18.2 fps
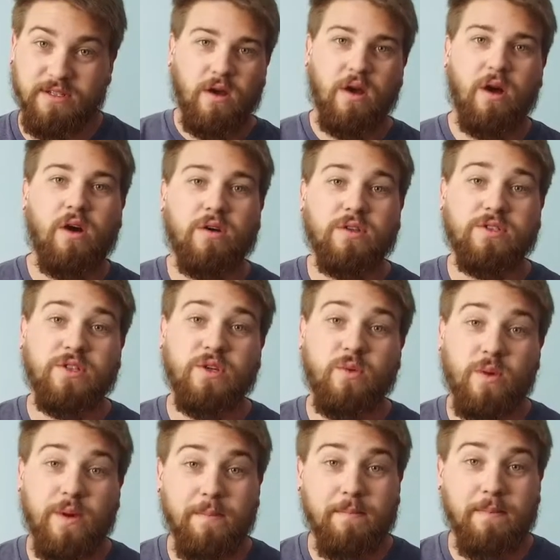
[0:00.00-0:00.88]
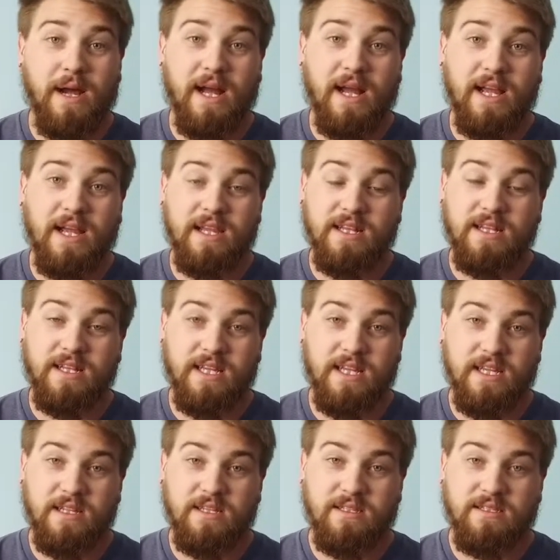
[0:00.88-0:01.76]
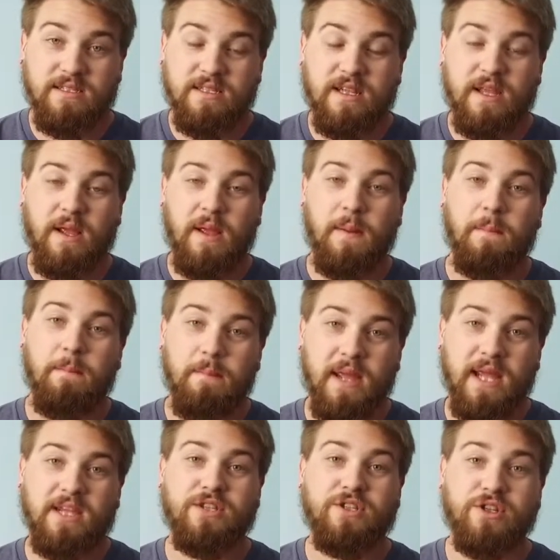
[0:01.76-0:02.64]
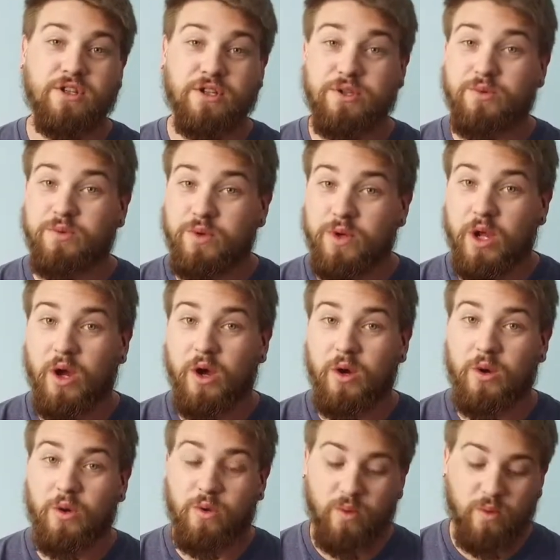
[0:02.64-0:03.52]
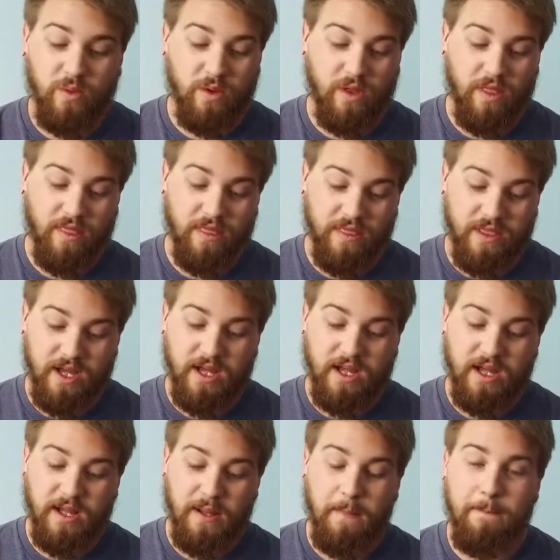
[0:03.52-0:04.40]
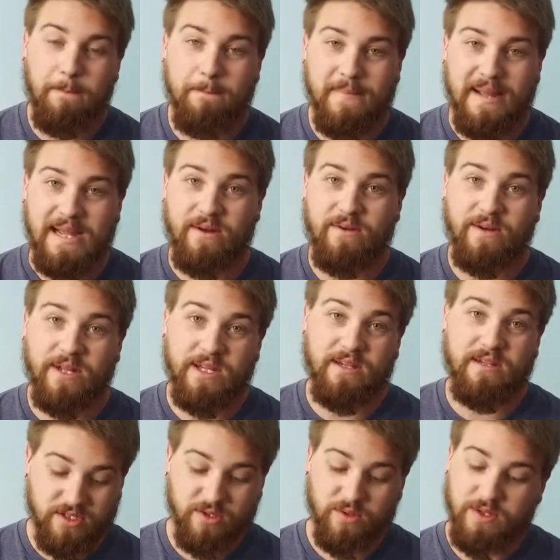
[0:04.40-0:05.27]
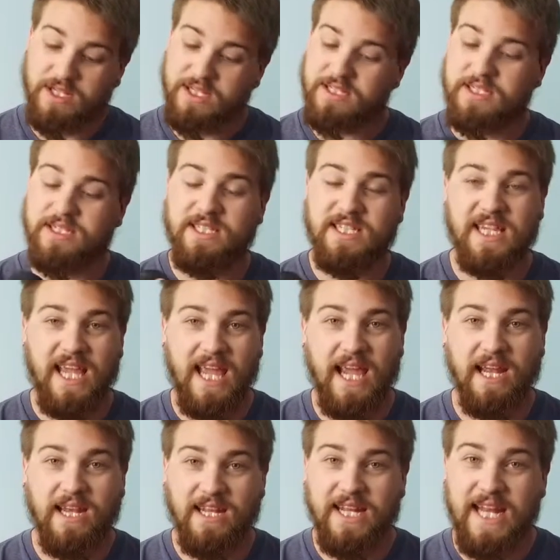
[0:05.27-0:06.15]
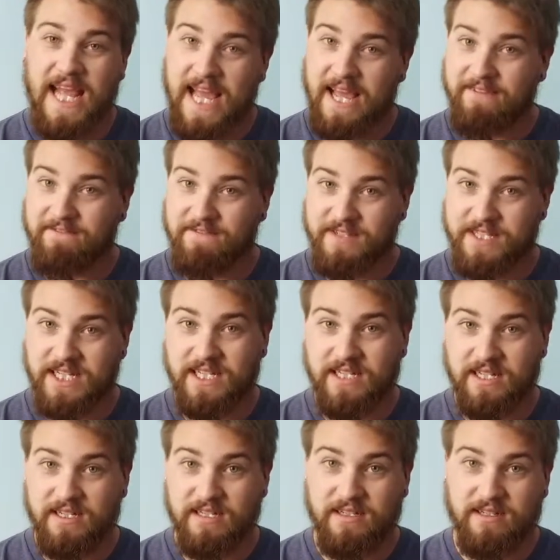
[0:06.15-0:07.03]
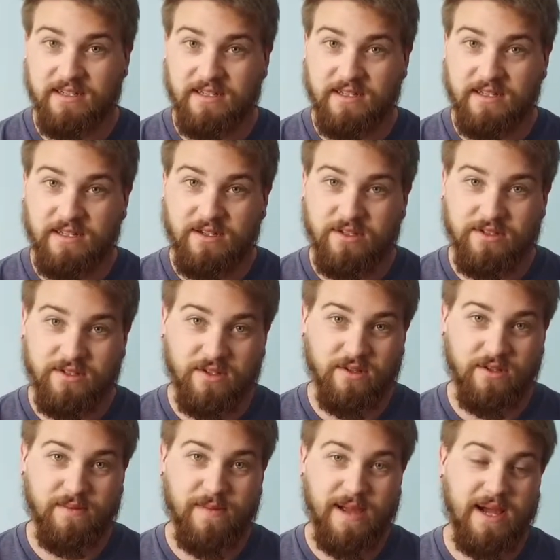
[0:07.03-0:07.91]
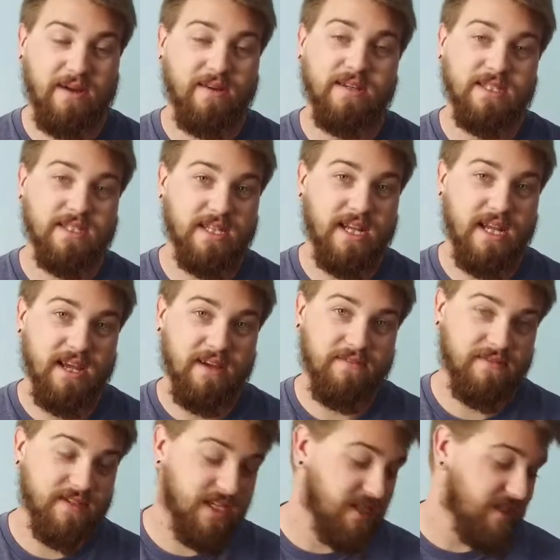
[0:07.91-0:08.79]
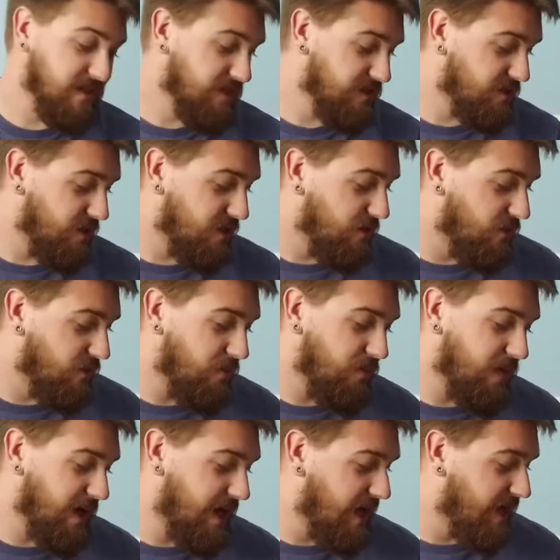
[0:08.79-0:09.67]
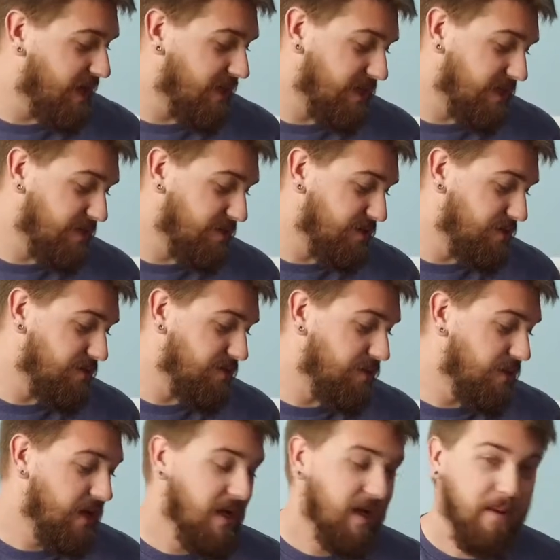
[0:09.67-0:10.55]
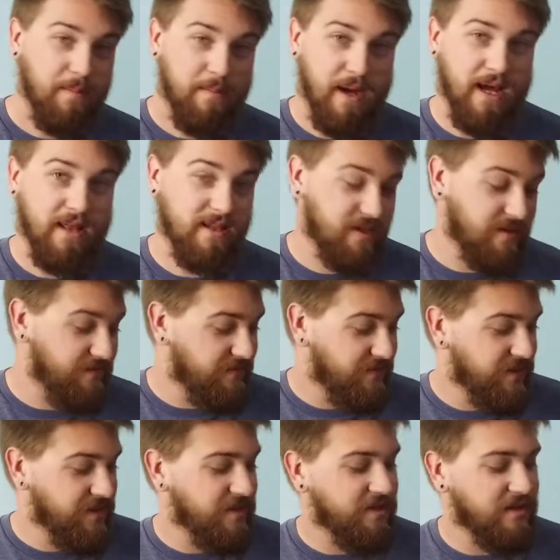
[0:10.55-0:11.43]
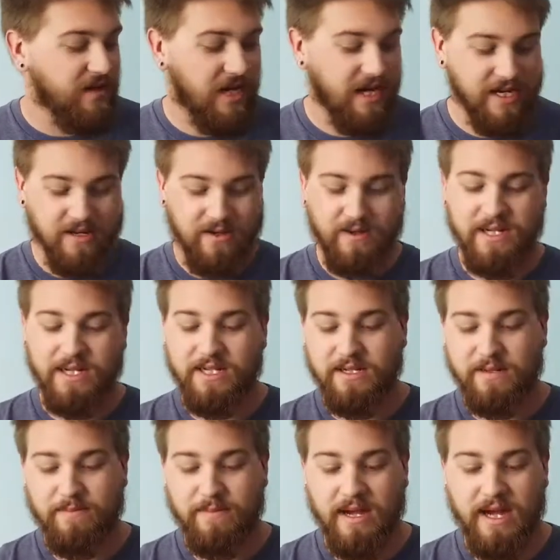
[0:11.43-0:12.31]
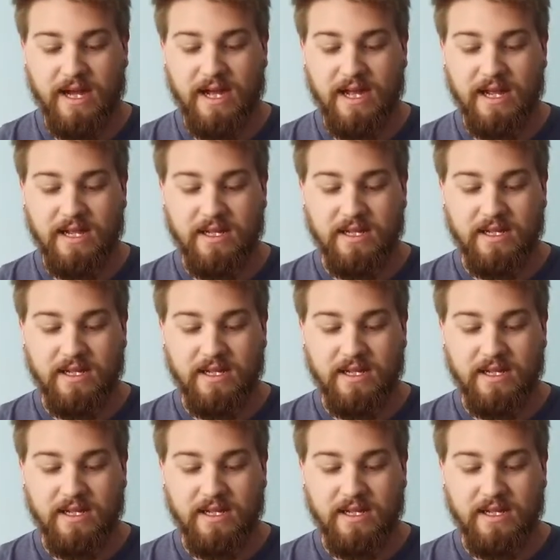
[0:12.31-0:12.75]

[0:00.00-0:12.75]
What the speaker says: Also, when buying a lens, make sure you know the mounting. So this is a Canon FD. So the mount is an FD. So when I need to buy the converter, I know I need to buy